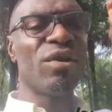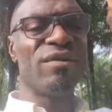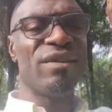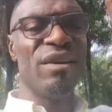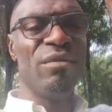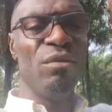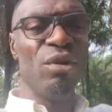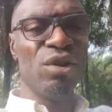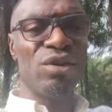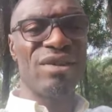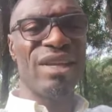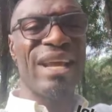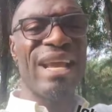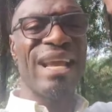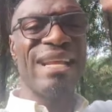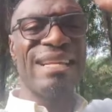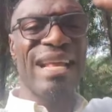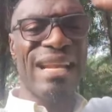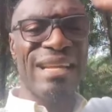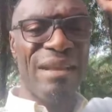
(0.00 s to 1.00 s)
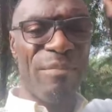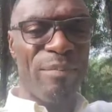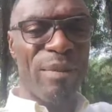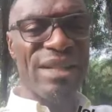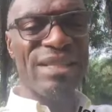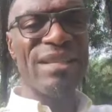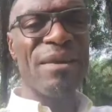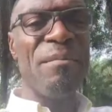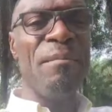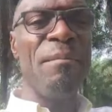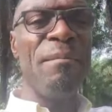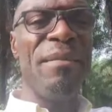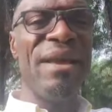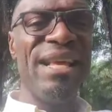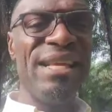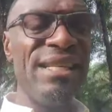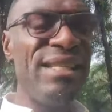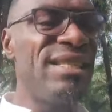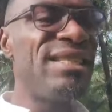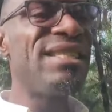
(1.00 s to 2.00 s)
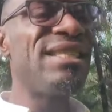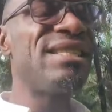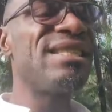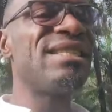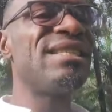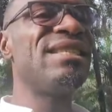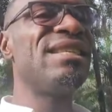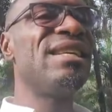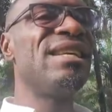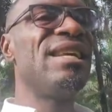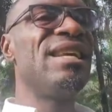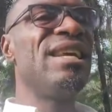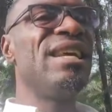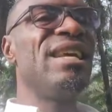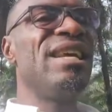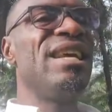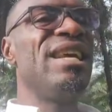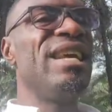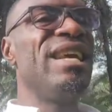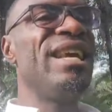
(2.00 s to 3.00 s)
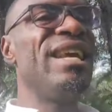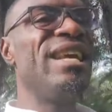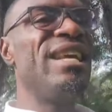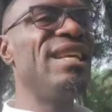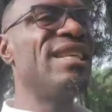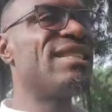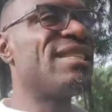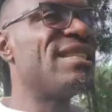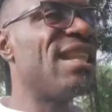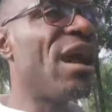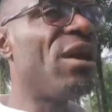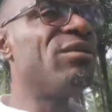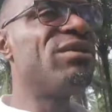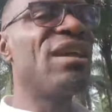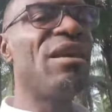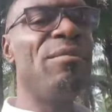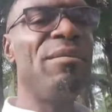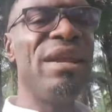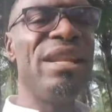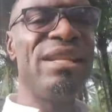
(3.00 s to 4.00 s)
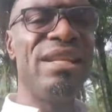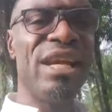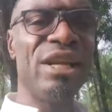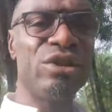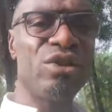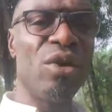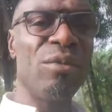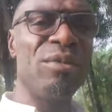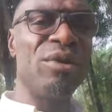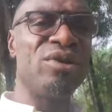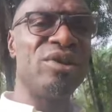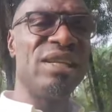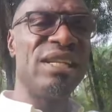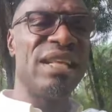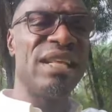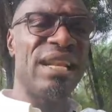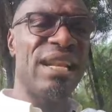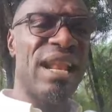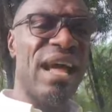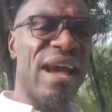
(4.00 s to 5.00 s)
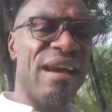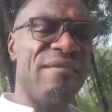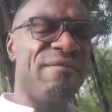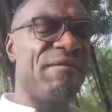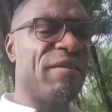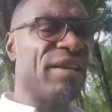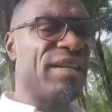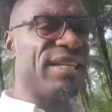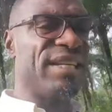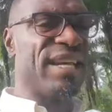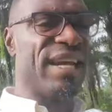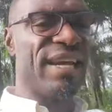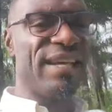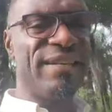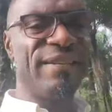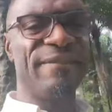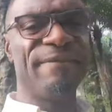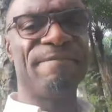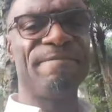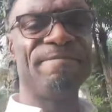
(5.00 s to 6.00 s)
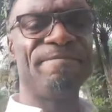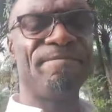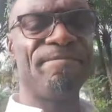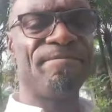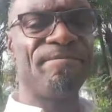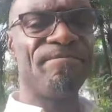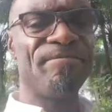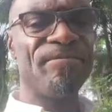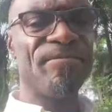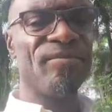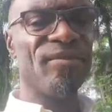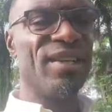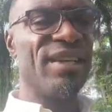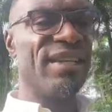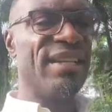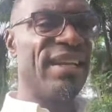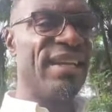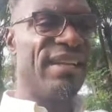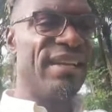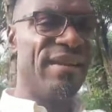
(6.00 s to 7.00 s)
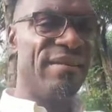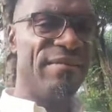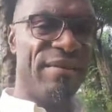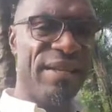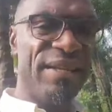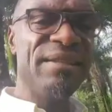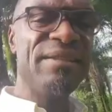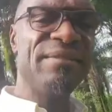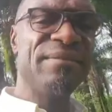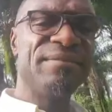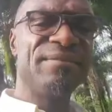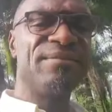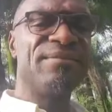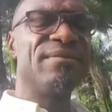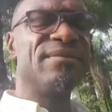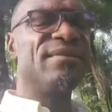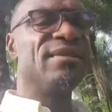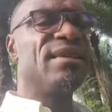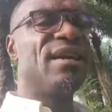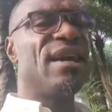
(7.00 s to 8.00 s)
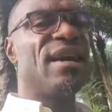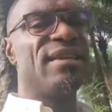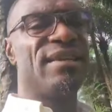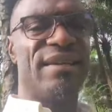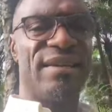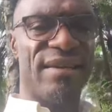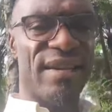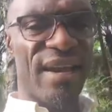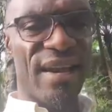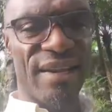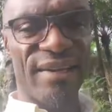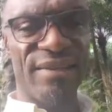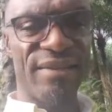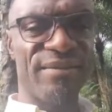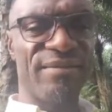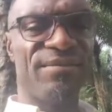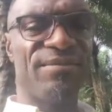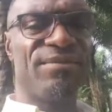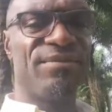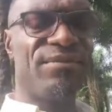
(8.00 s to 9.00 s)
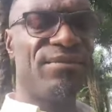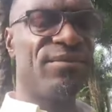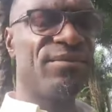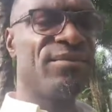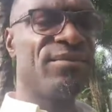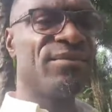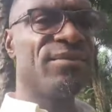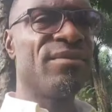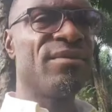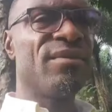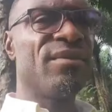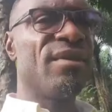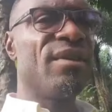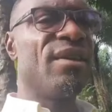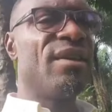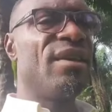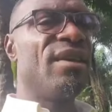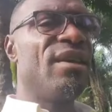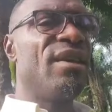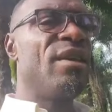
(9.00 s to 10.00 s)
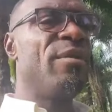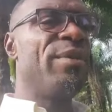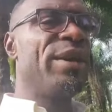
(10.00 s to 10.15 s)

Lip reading: of the most elderly person, means he is now the mediator between the life and dead, the living and the dead. He